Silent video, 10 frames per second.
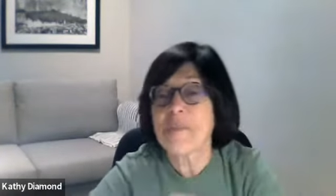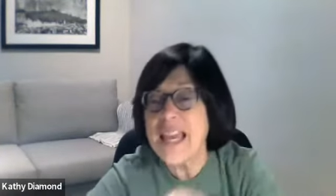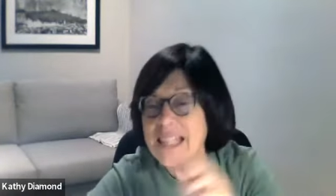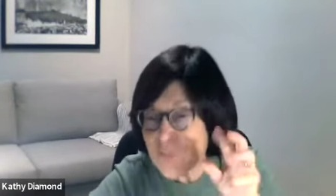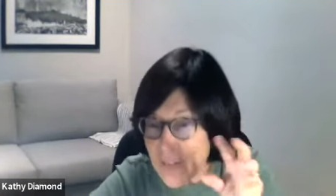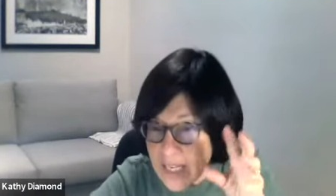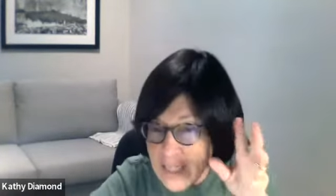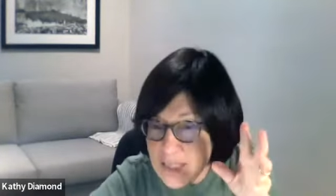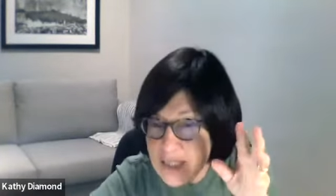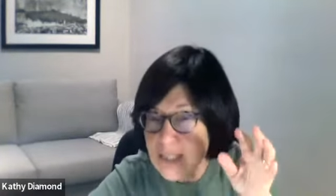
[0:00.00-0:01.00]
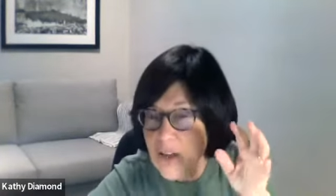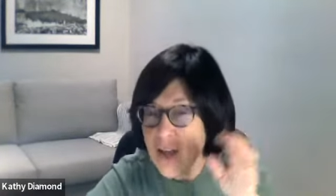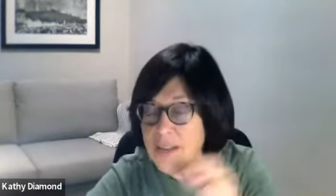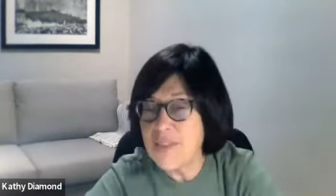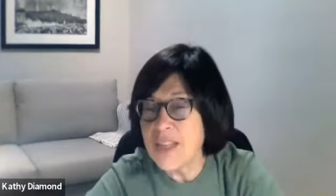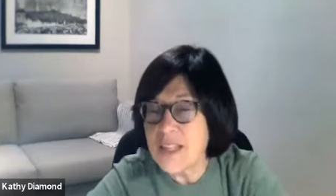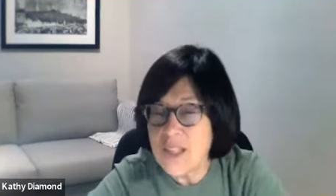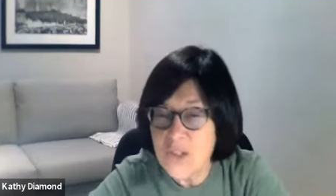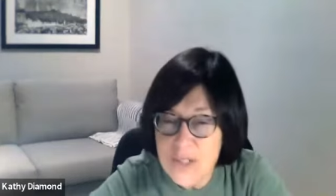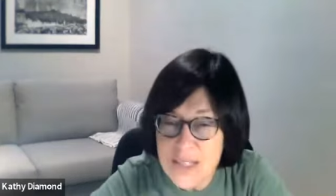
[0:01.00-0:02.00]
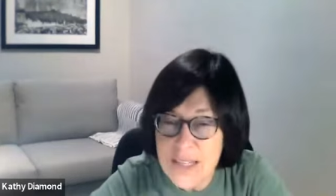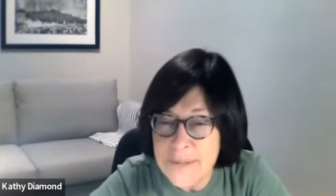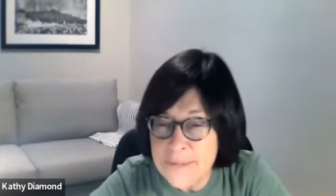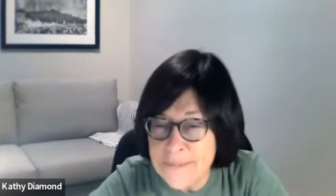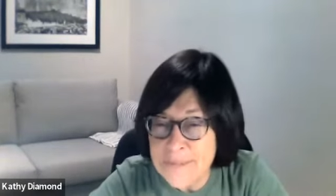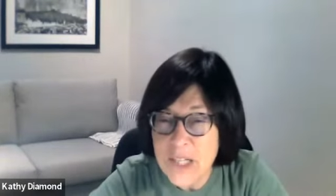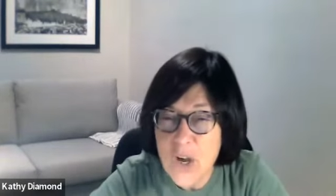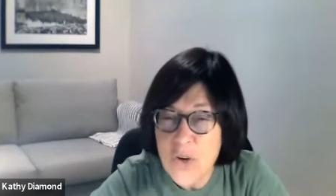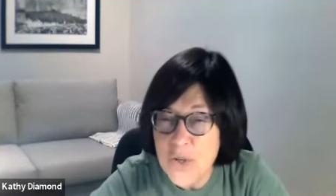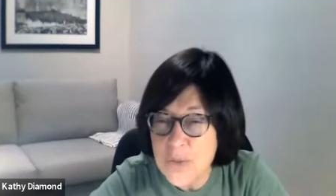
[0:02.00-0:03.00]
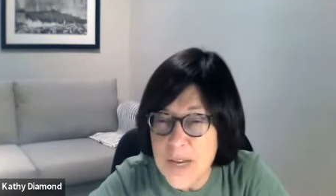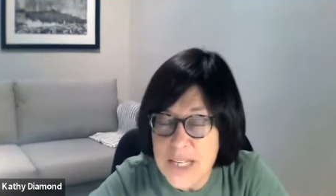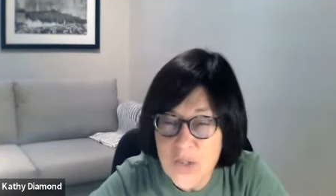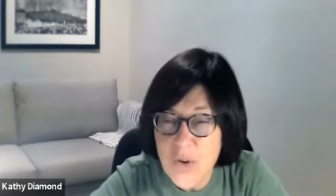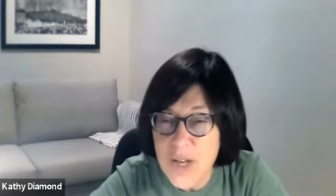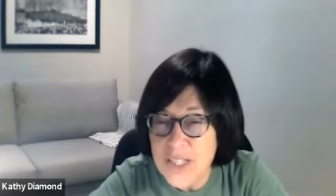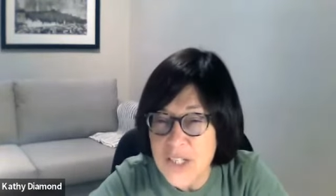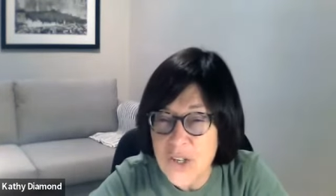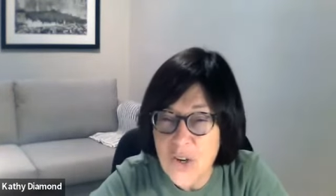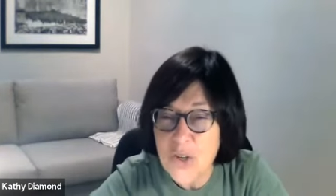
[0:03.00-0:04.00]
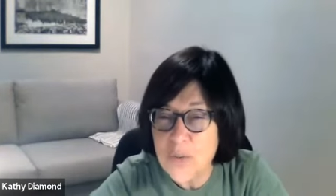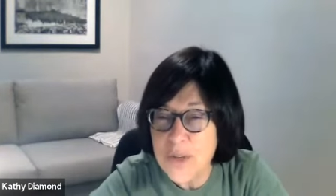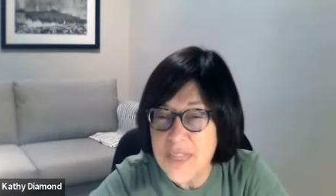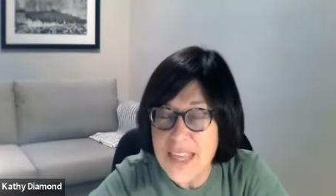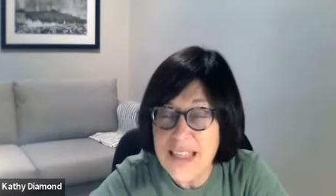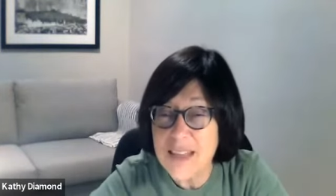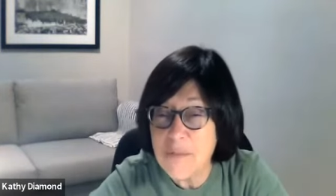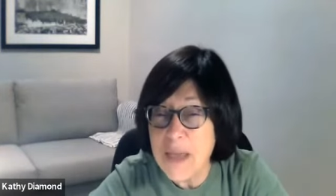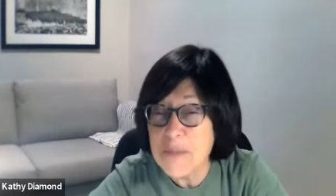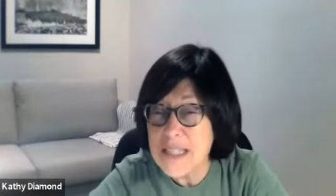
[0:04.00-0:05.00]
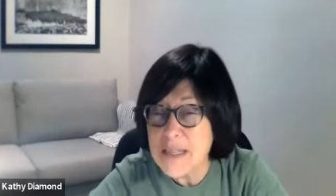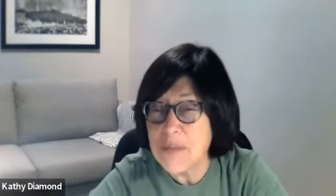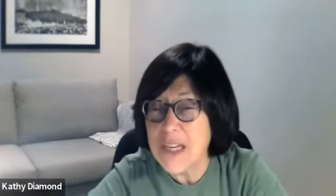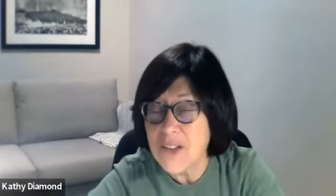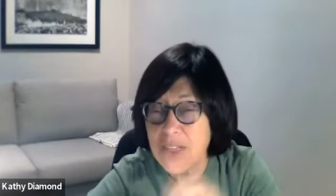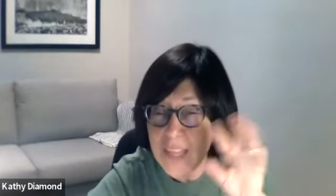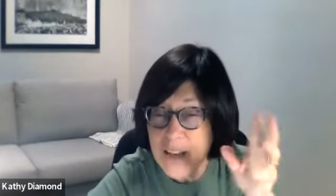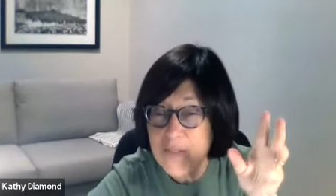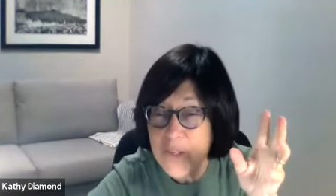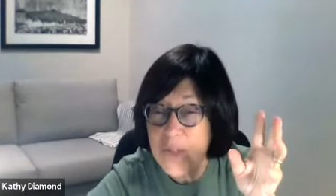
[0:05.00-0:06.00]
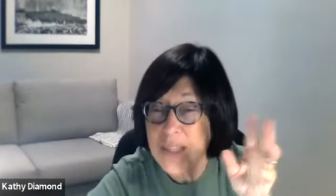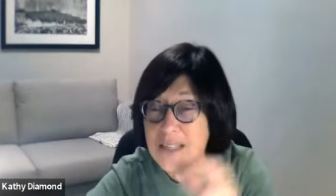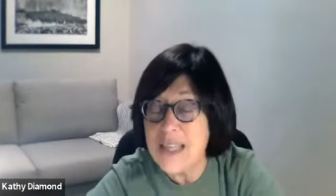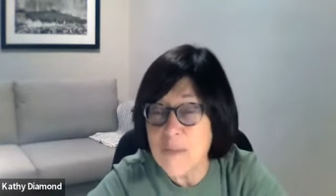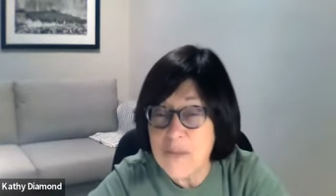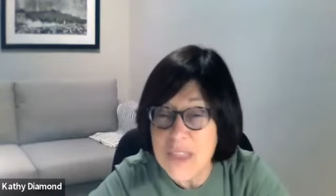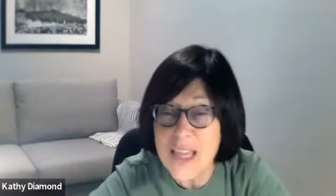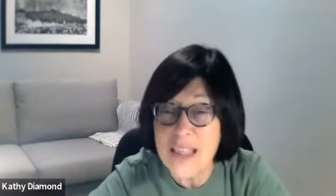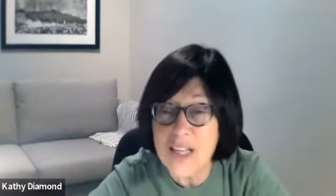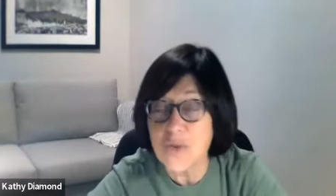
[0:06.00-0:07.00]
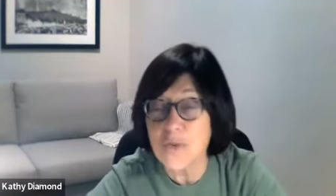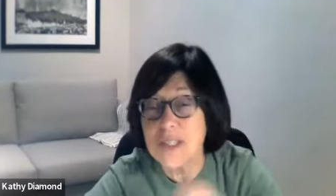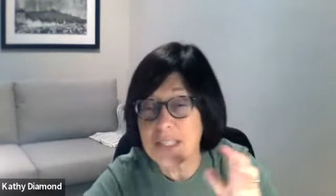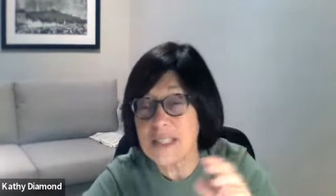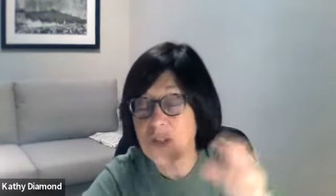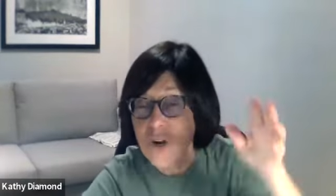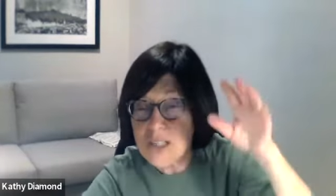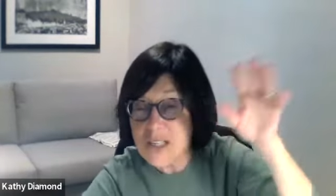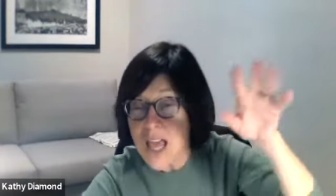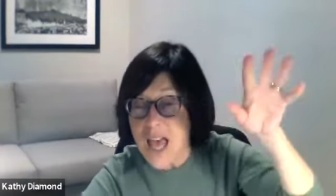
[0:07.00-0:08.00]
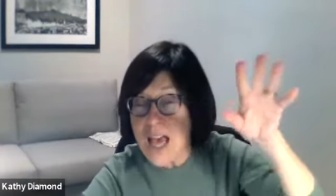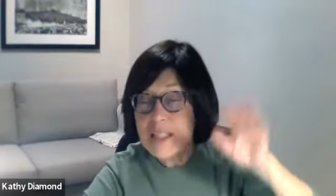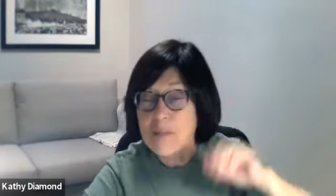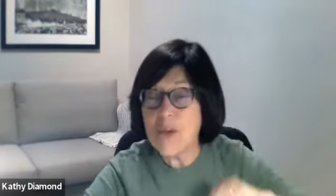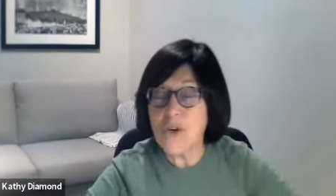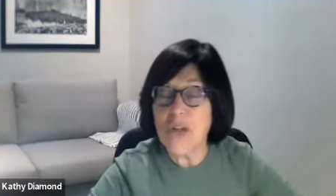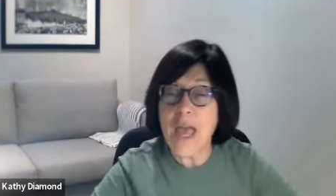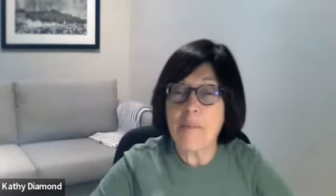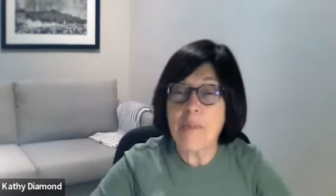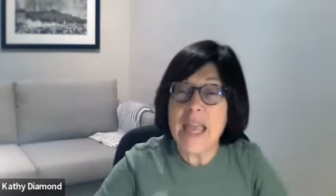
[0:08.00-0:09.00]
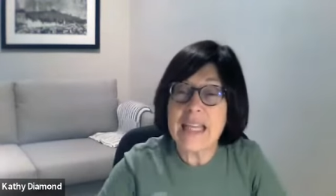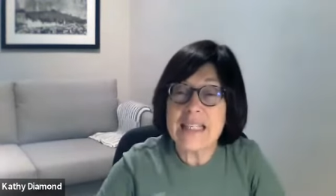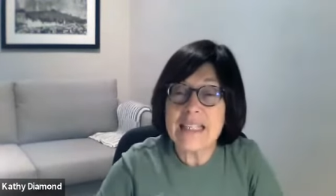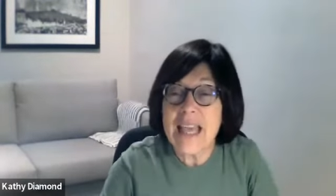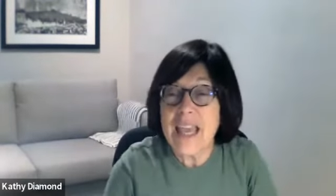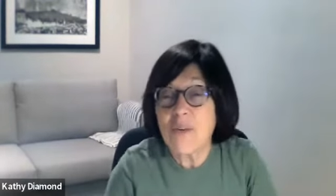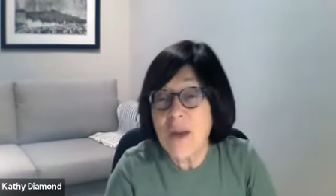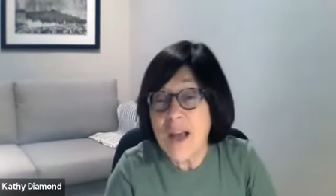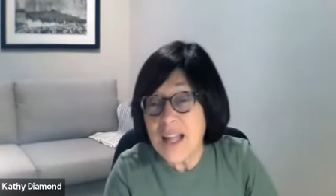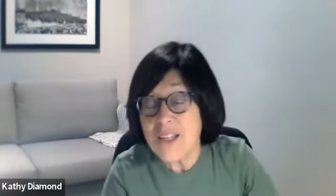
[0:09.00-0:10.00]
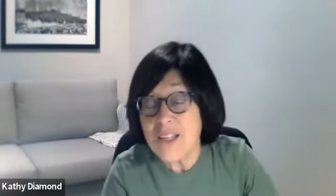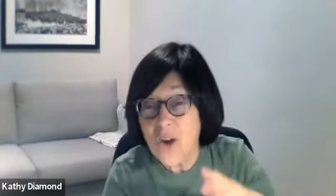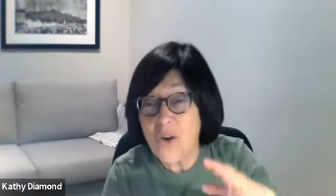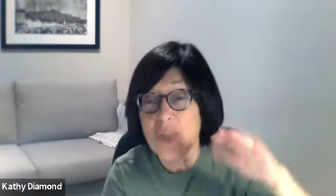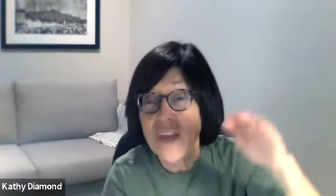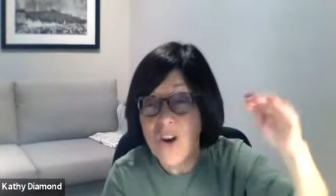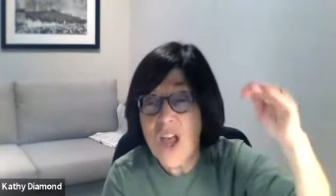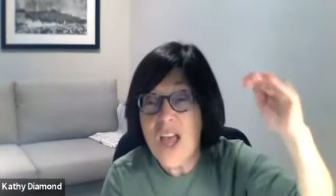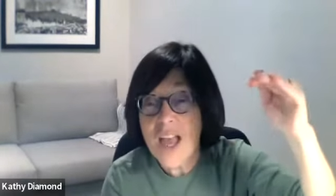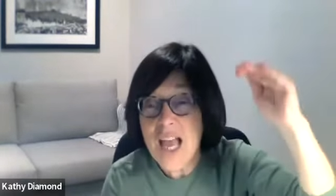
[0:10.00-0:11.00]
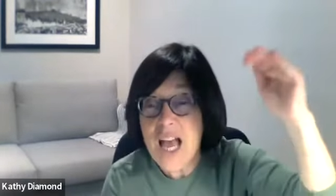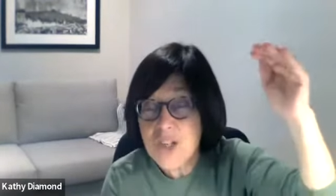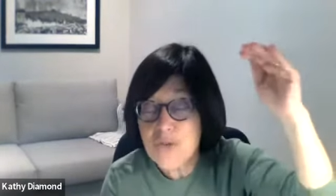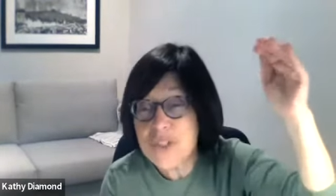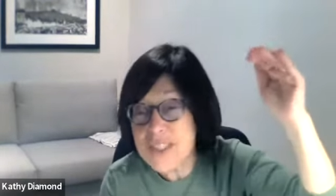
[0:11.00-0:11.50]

And it's funny because it's the kind of thing that you could see, hmm, kosher restaurants, you know, you would think that maybe somebody could think of doing the same thing, that you would start a smear campaign saying, well, you know, their kashrut